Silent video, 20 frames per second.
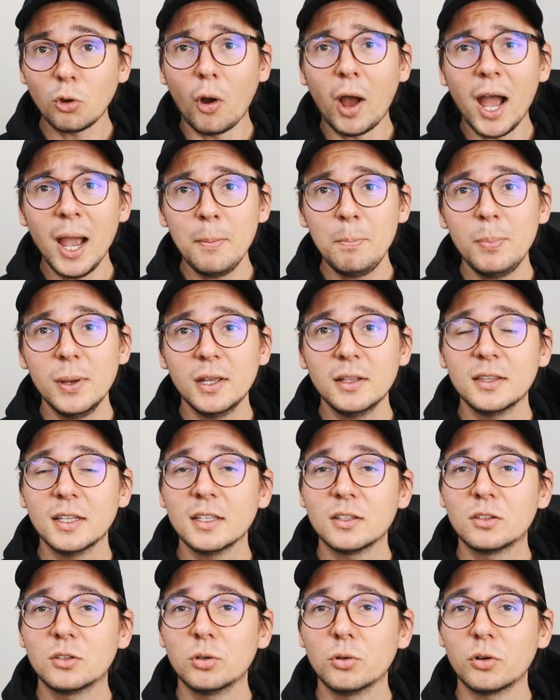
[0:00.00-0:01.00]
So I picked
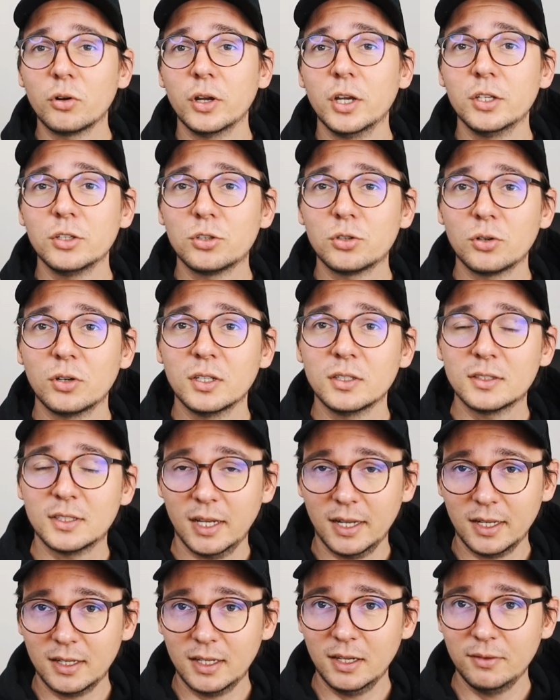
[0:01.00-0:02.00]
the Turo insurance
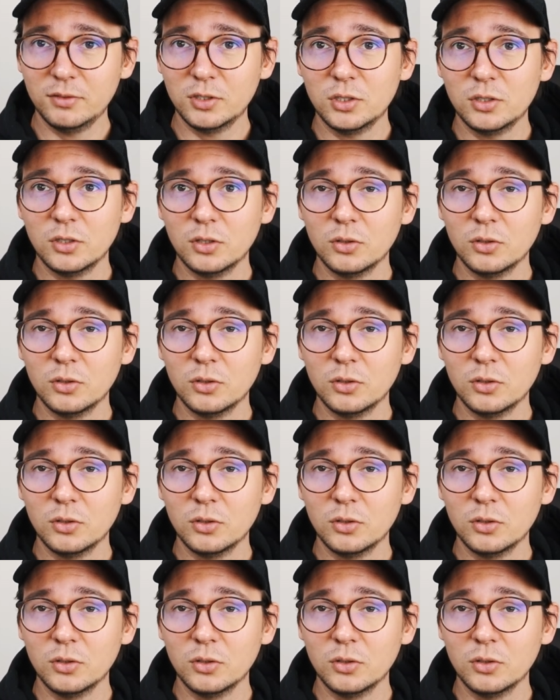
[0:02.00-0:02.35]
that gives